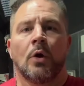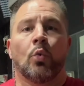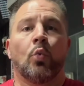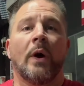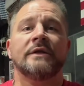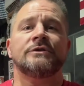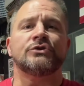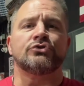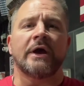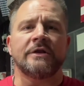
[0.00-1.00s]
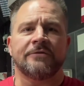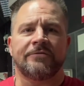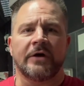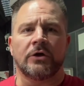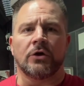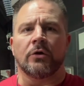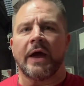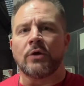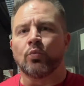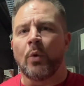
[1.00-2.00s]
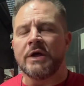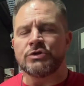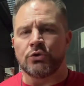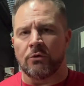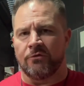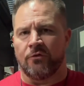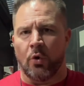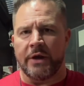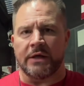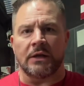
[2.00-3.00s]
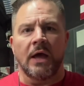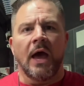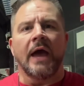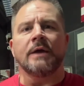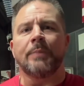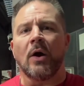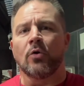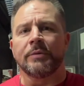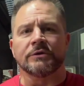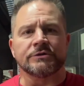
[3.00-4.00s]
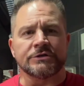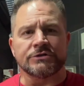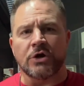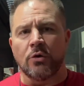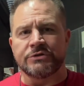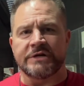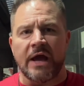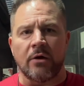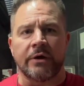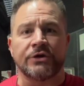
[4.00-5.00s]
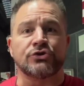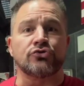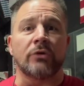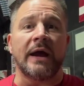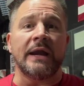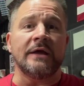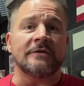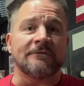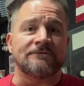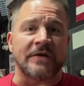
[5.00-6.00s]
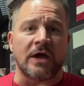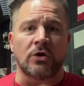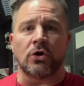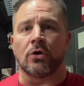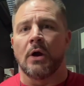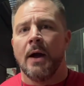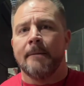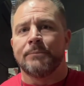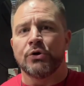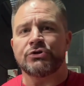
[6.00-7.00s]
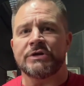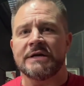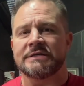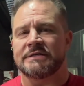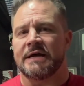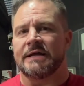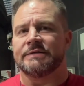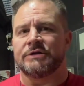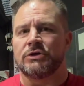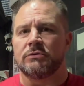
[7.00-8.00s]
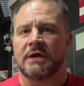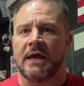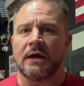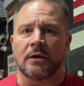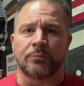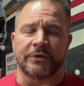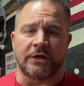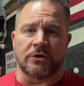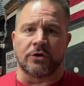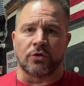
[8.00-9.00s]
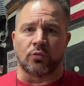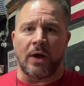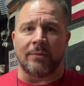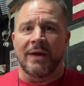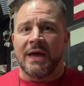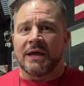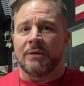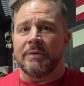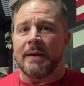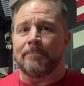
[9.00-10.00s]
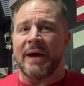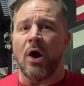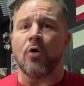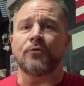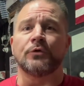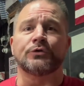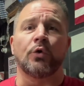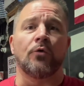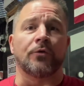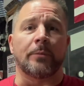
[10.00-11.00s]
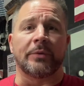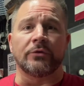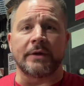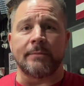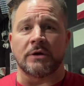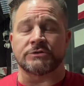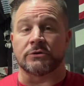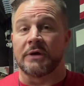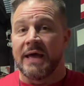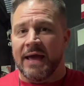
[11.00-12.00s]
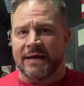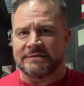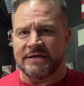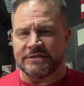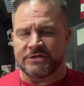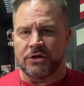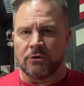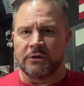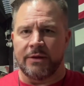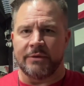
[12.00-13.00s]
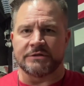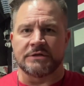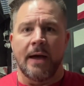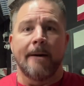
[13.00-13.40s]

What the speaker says: when to train to failure and when to avoid it. Hey, Power Builders, it's Coach Gary. Training to failure, pushing a set until you can't complete another rep, can be a powerful tool for building muscle and testing your limits.